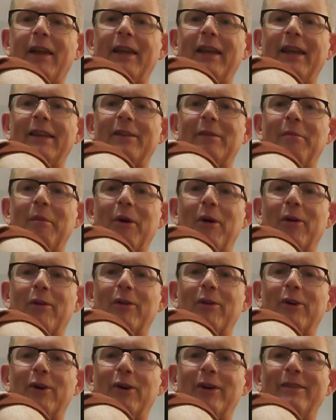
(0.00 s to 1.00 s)
get the
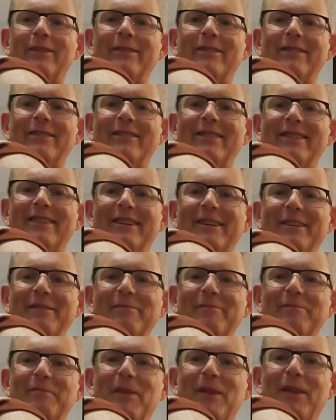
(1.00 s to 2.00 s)
marathon
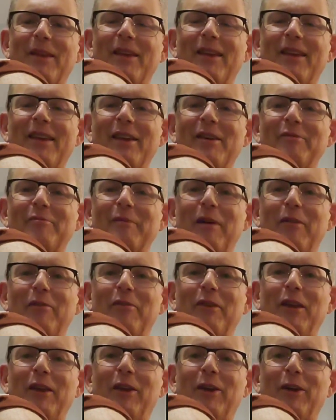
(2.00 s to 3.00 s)
if my
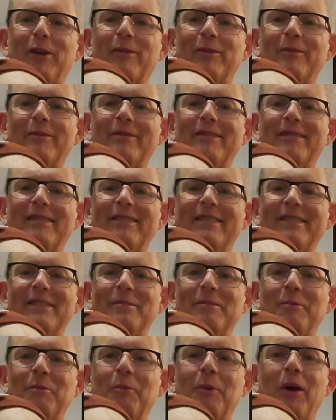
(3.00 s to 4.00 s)
feet are
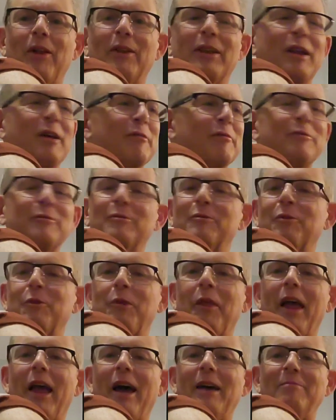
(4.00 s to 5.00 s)
well enough for
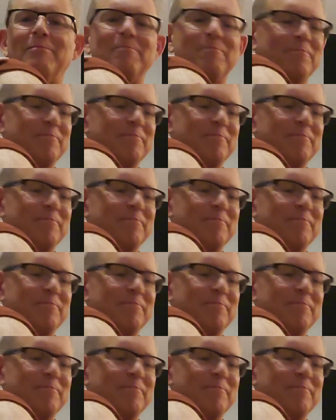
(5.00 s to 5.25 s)
that.